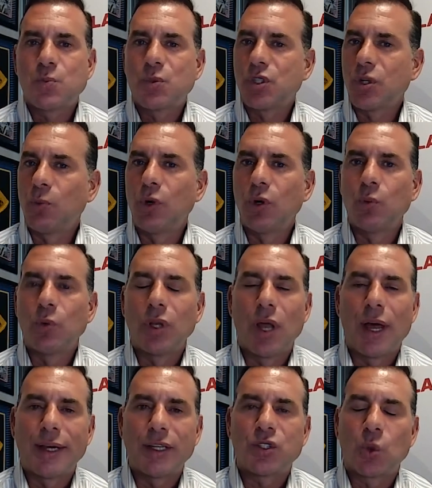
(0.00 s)
someone would
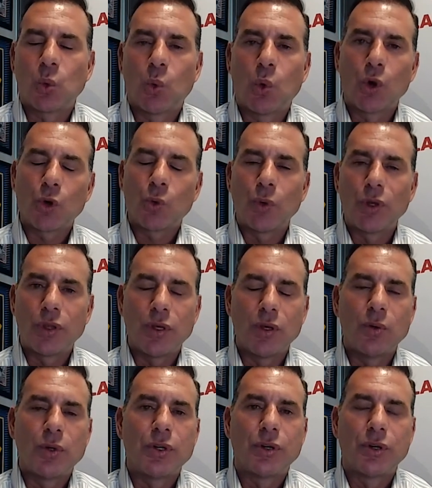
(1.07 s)
like to work with you
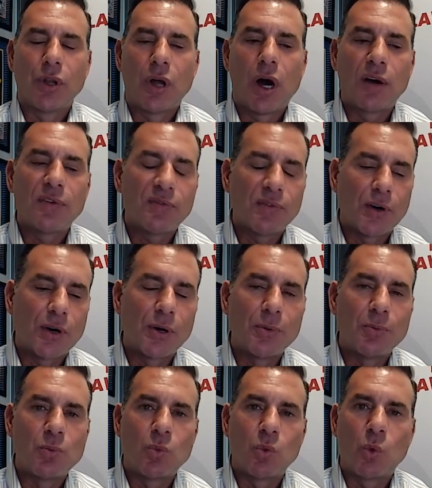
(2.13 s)
in your law
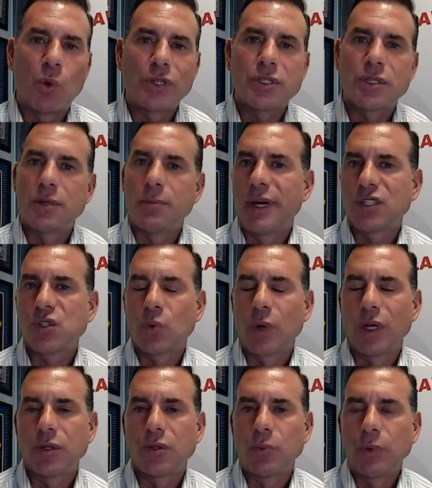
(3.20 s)
firm what's the best way
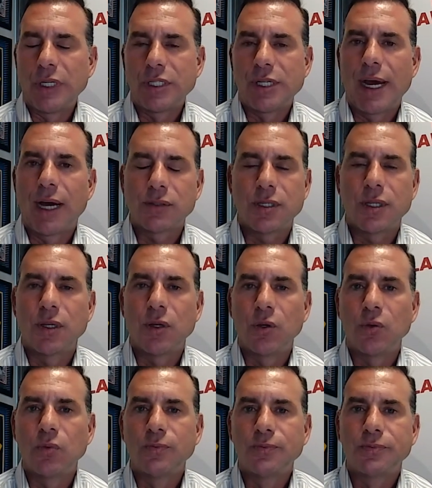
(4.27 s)
to reach out to
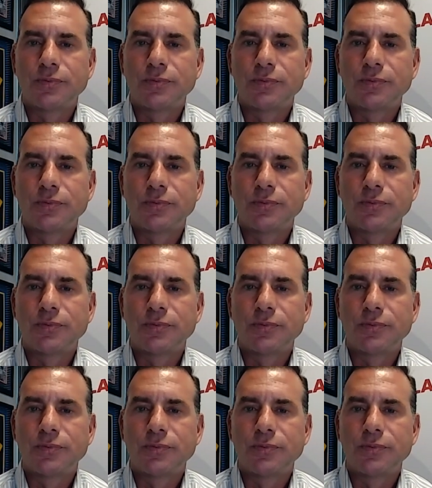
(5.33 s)
you